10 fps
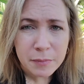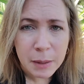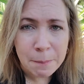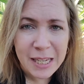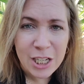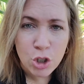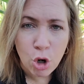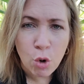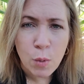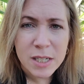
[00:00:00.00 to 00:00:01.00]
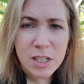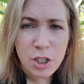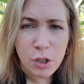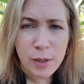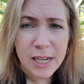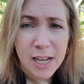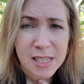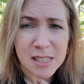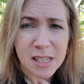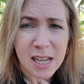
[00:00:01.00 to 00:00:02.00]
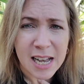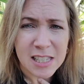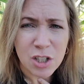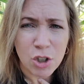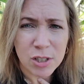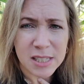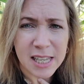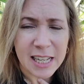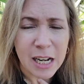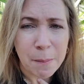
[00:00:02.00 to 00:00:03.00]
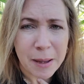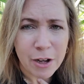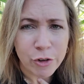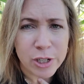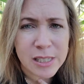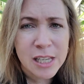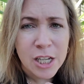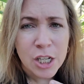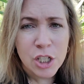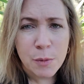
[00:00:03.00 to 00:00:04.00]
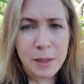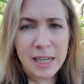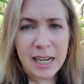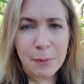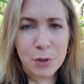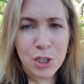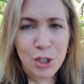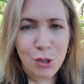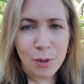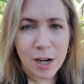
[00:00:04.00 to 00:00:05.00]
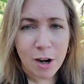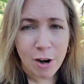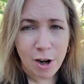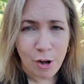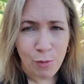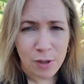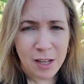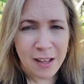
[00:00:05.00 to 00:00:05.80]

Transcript: being told what to do and us as adults setting up boundaries to being able to do it on our own.